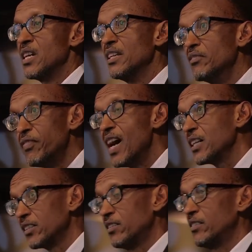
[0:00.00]
In
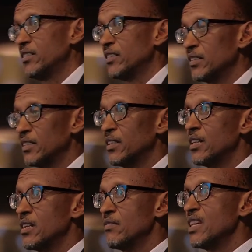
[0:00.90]
fact,
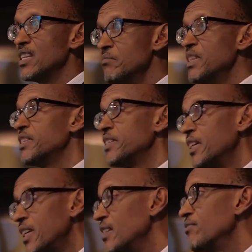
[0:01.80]
the image
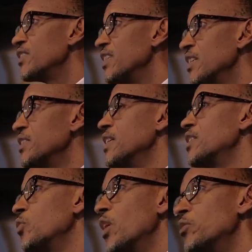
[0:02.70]
it gives is
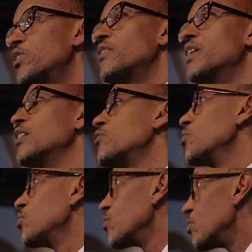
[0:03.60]
that we are not there
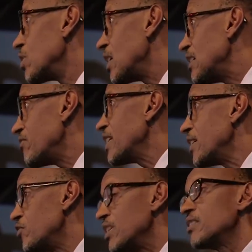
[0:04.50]
to even
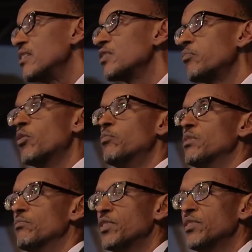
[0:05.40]
address these
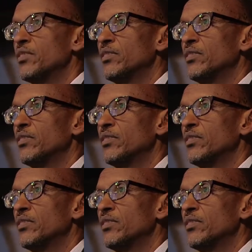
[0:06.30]
problems.